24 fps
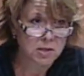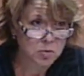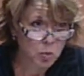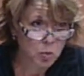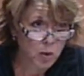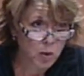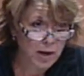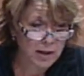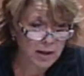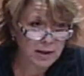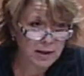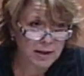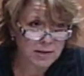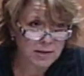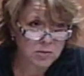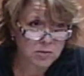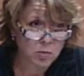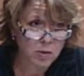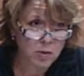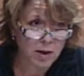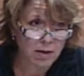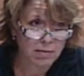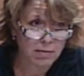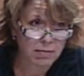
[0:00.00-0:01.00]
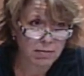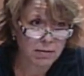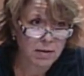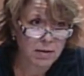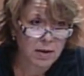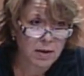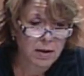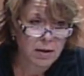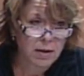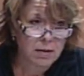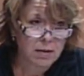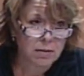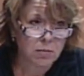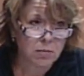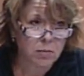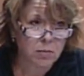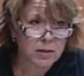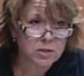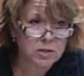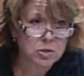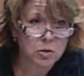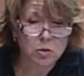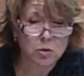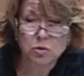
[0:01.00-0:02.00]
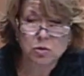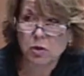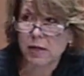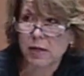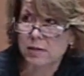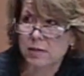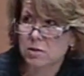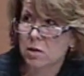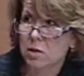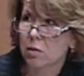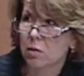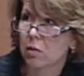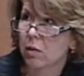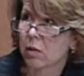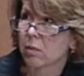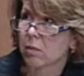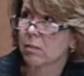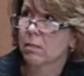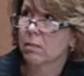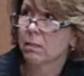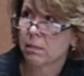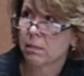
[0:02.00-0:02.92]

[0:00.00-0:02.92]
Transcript: as well as with the regional transit group.